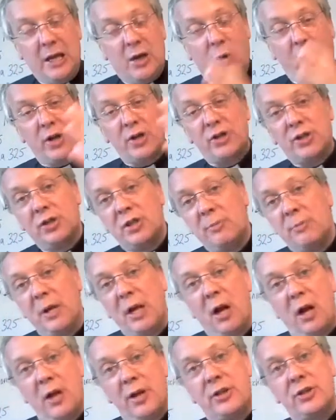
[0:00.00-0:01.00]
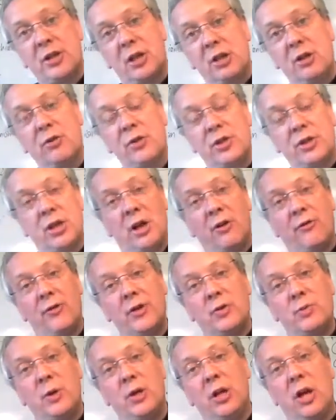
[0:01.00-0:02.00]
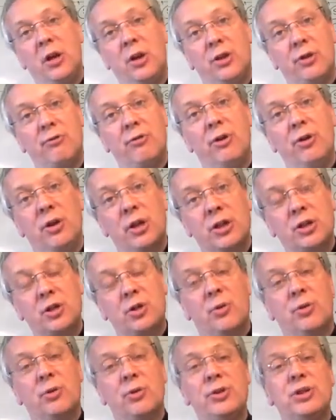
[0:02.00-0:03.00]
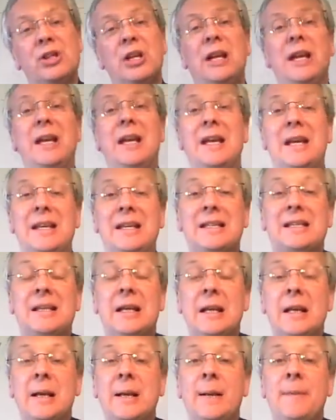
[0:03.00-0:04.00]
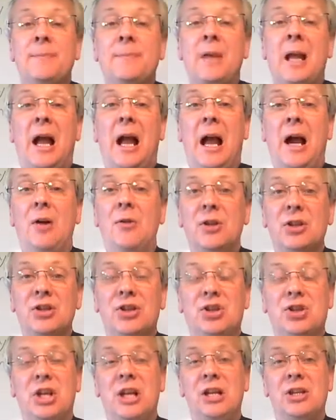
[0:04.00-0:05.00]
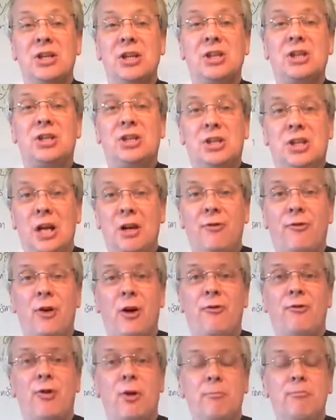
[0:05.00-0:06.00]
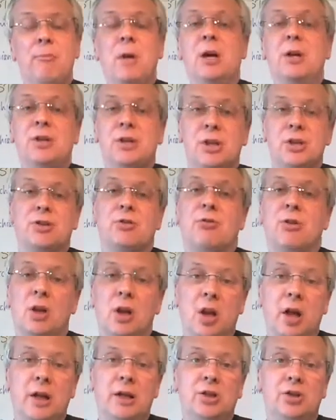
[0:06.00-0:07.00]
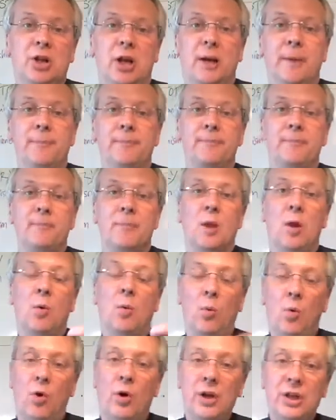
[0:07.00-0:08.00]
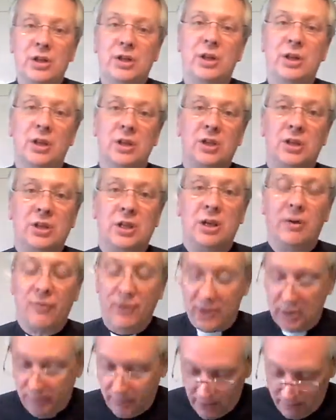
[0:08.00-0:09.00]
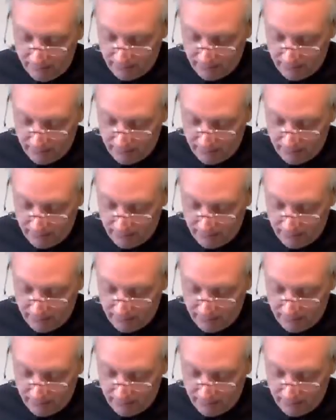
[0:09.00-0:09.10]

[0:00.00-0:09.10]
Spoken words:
question to be asking yourself as we go through this course is, how does Jesus differ from Moses or Elijah? What is it that's different about